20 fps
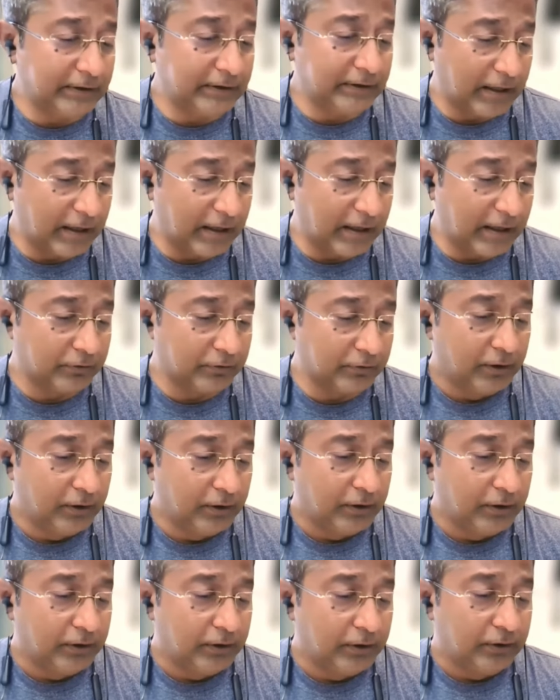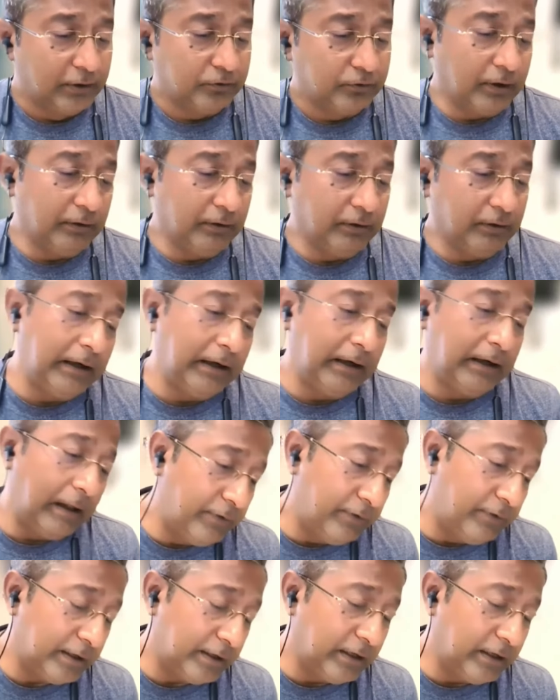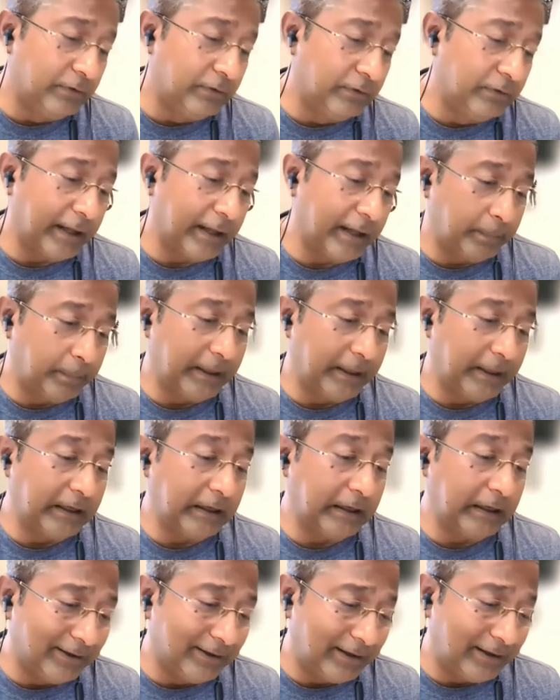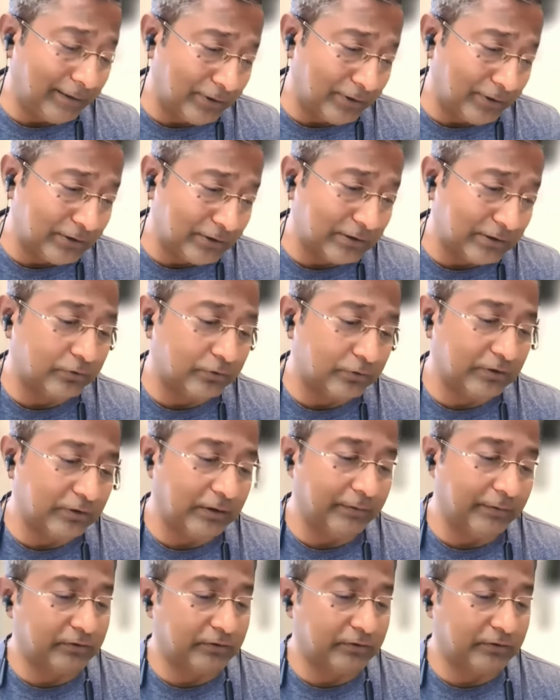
so even 11th house events will happen.